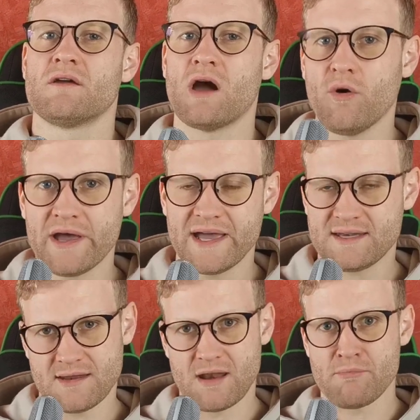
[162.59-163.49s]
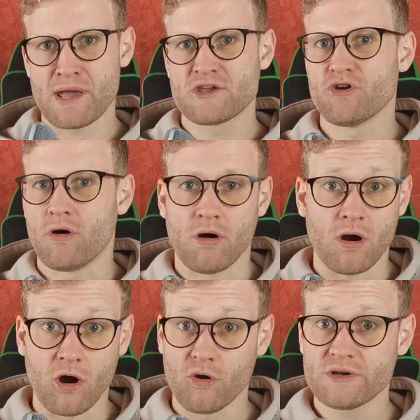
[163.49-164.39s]
Go ahead and make your
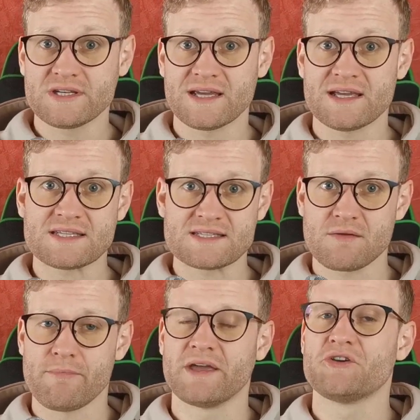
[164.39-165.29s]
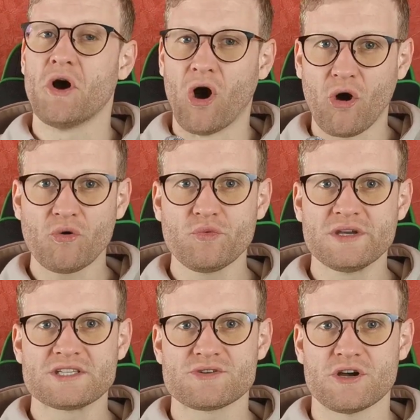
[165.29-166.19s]
own tests, make your own
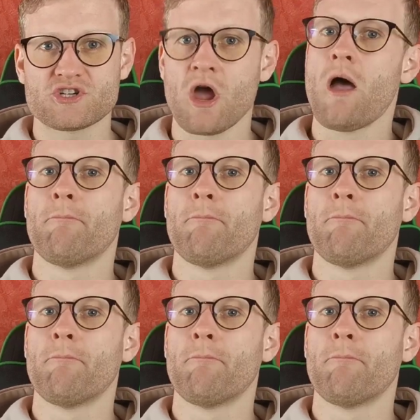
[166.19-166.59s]
research,